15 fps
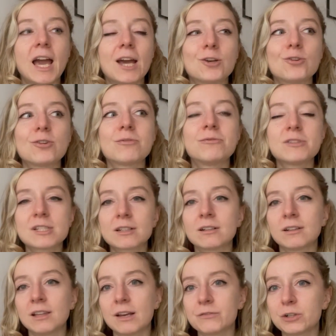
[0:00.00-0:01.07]
And on a
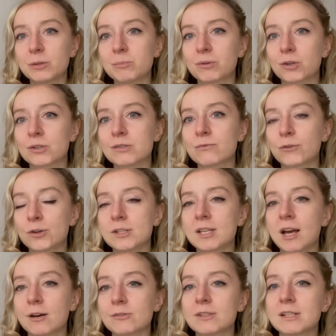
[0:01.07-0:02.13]
physical level, because first
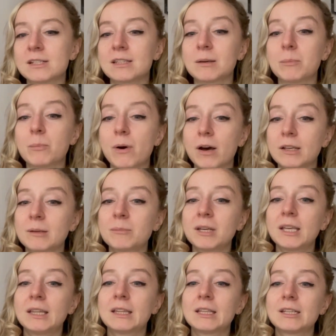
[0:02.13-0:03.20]
house is the
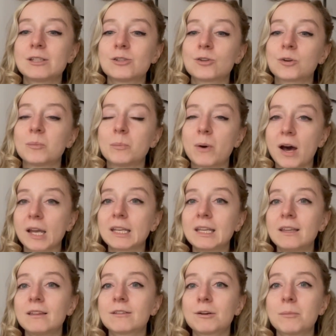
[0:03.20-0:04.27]
embodiment and it's your
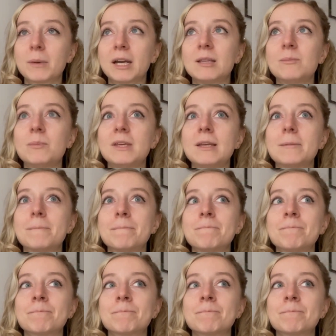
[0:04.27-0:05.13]
body, there might be